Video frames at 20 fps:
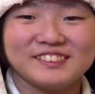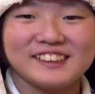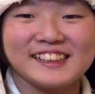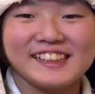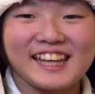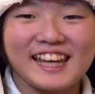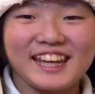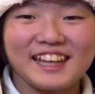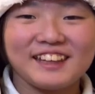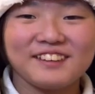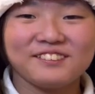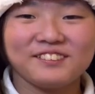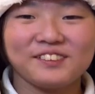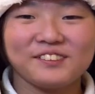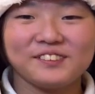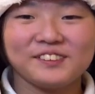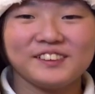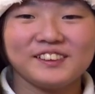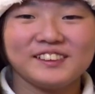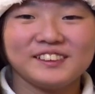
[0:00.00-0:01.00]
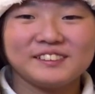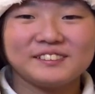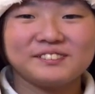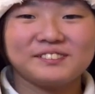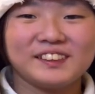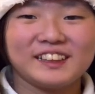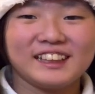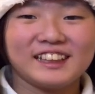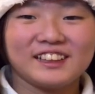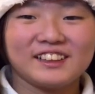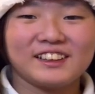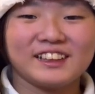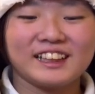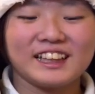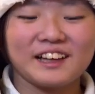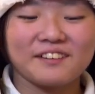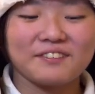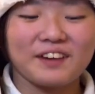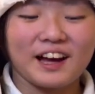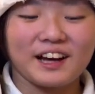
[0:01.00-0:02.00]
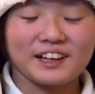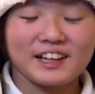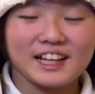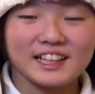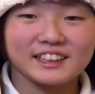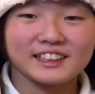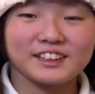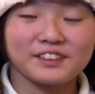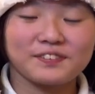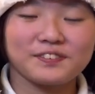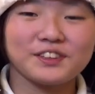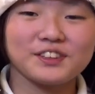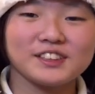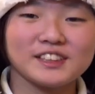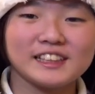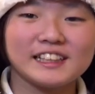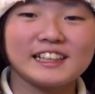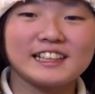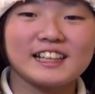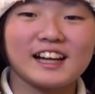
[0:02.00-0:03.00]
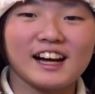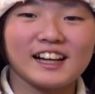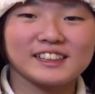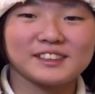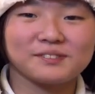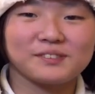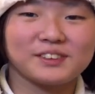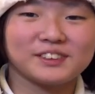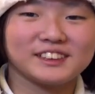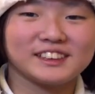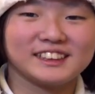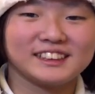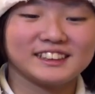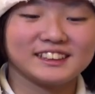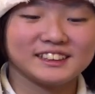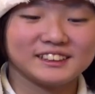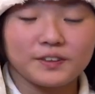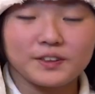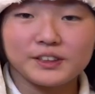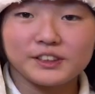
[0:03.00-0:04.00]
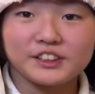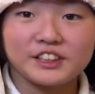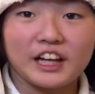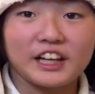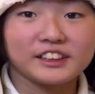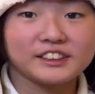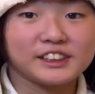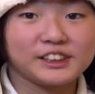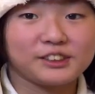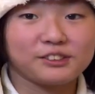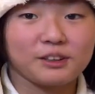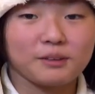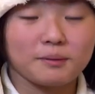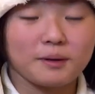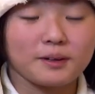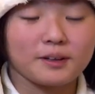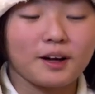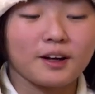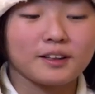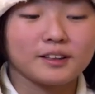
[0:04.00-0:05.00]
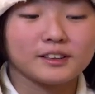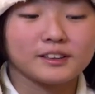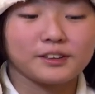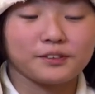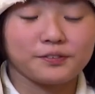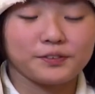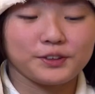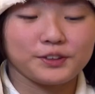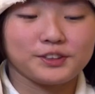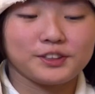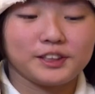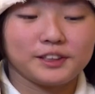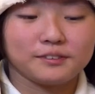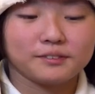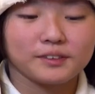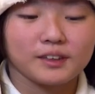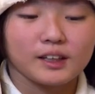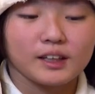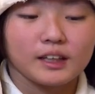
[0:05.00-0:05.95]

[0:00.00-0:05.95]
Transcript: Today we will be learning about diffusion and osmosis. First, I'll teach you about diffusion.